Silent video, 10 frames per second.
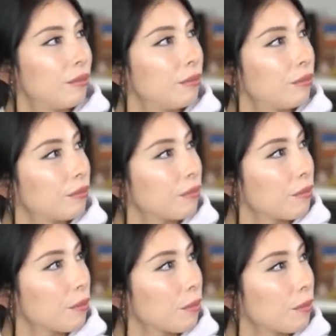
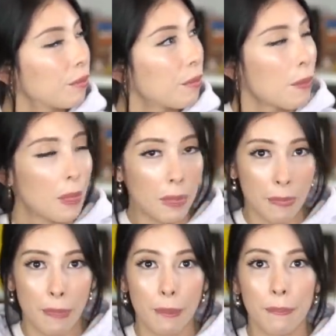
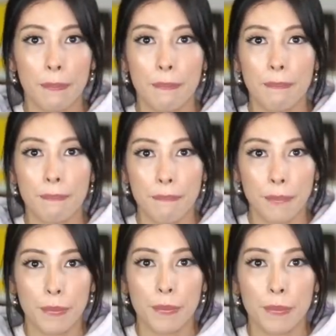
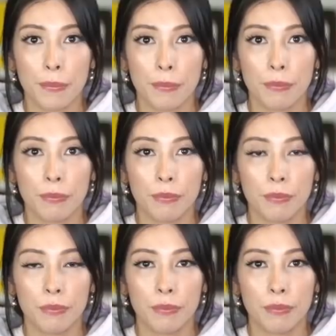
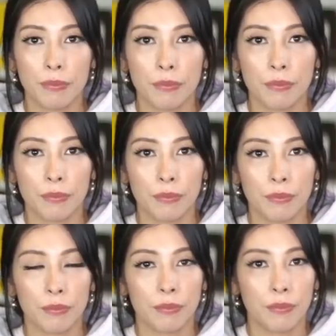
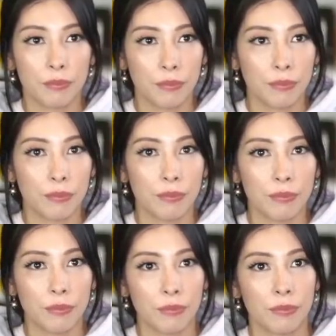
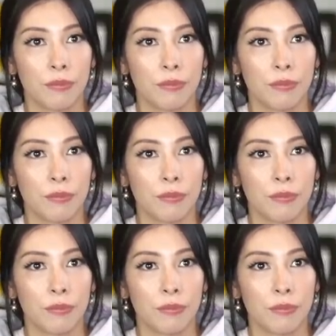This person isn't speaking.